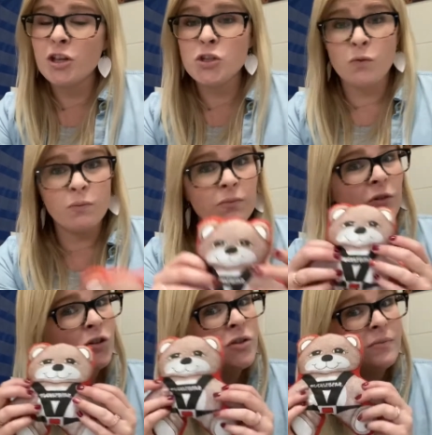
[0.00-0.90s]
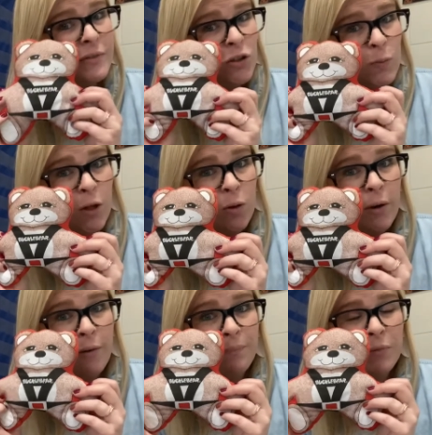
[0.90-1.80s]
So first, here's Buckle
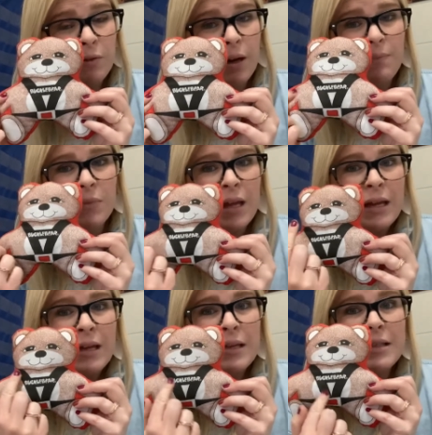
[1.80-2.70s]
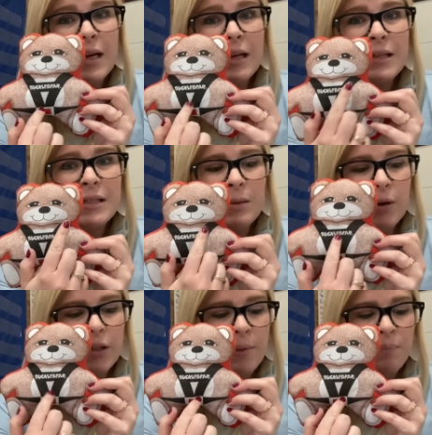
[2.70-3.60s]
Bear, right? He's got his
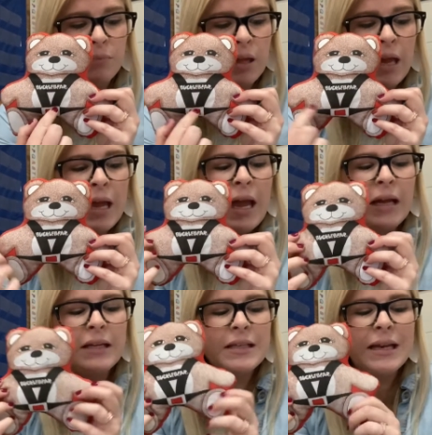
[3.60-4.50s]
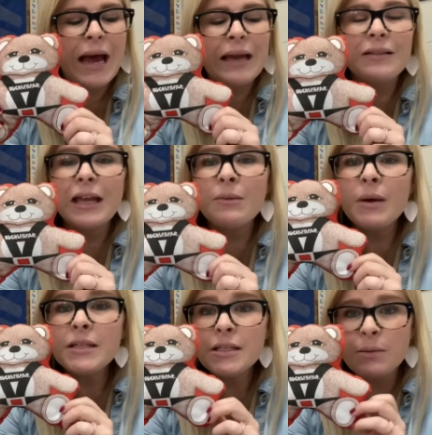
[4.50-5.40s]
seatbelt on. And he said, I like my
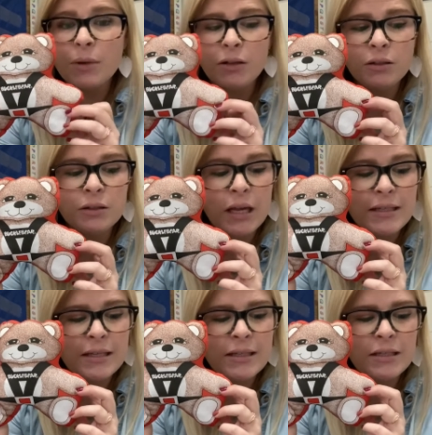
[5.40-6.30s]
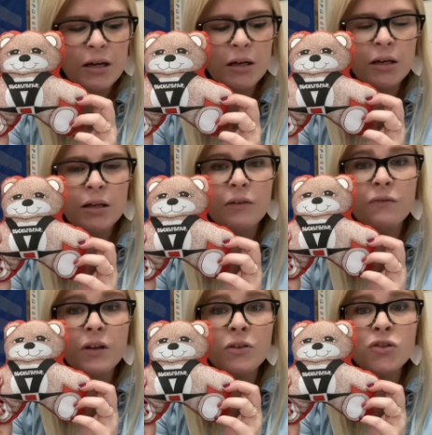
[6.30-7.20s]
seatbelt, nice and snug. It
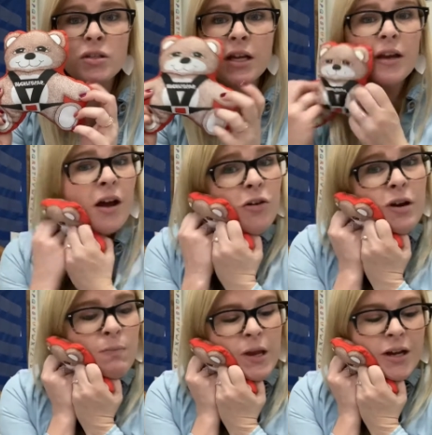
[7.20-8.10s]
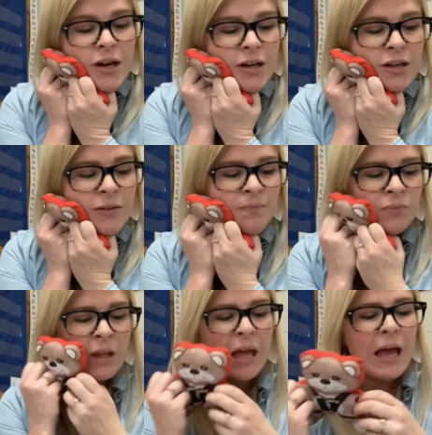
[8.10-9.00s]
feels just like a great big hug.
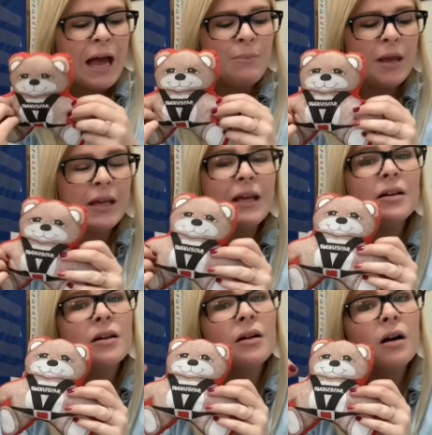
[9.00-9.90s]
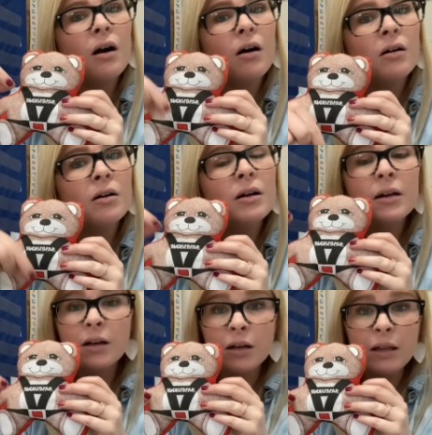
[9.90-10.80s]
I make it
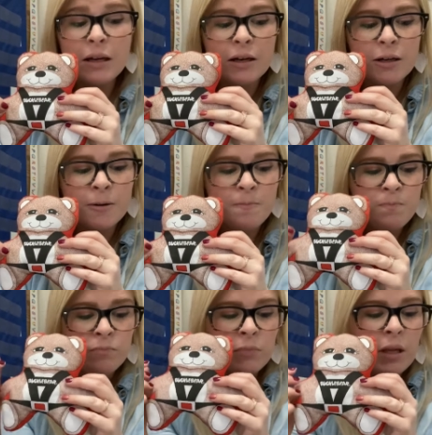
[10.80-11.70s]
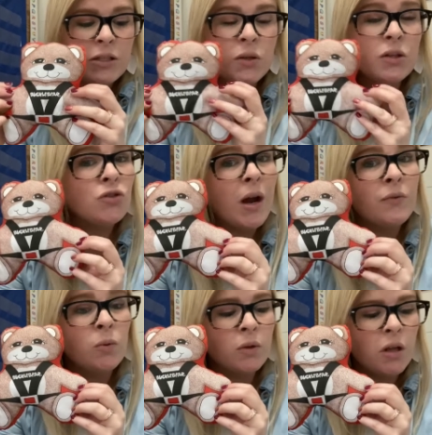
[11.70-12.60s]
click. So the driver
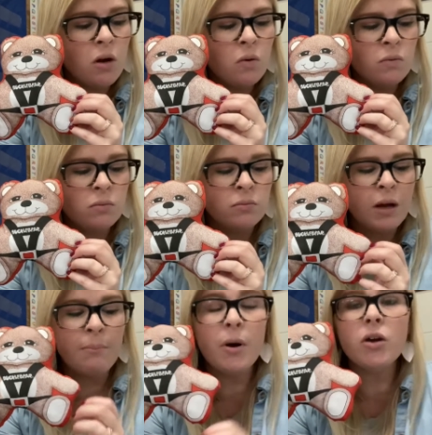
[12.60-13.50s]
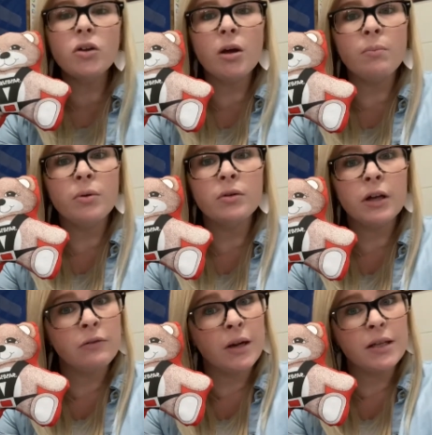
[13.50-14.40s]
will know I'm buckled up
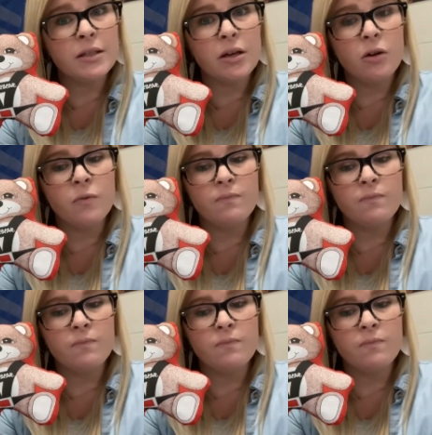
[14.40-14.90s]
and ready to go.